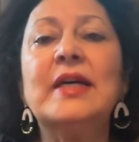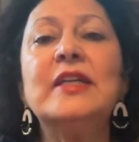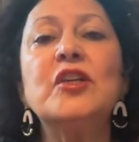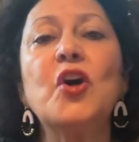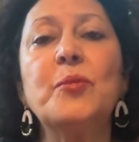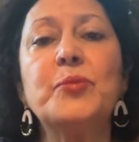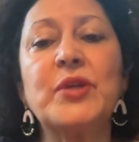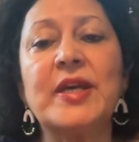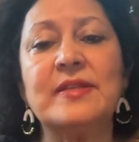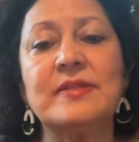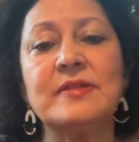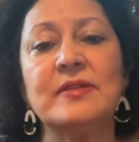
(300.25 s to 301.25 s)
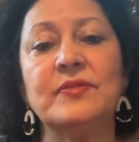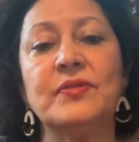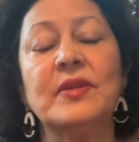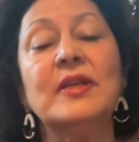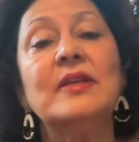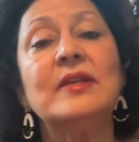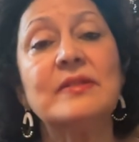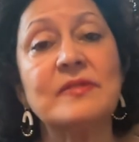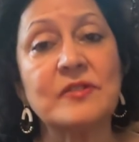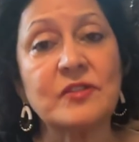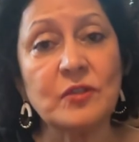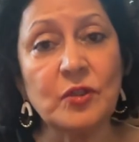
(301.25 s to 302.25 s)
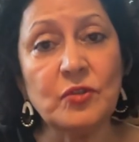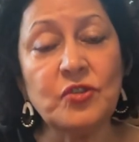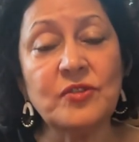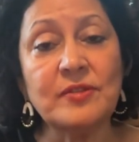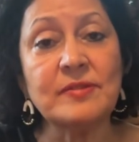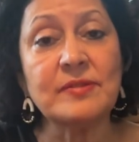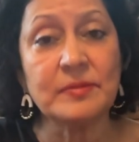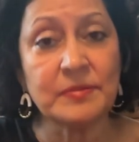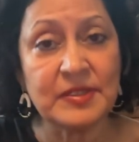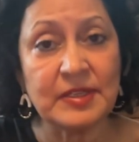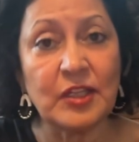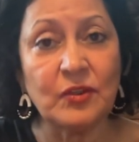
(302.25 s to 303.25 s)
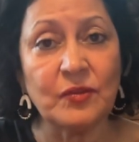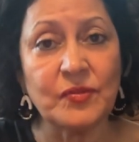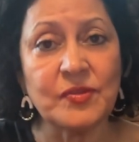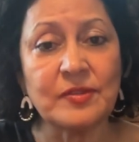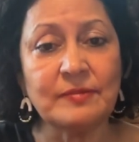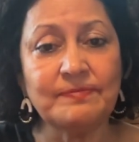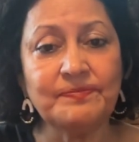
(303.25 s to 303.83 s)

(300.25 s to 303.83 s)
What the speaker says: and comprehensive as the solutions themselves.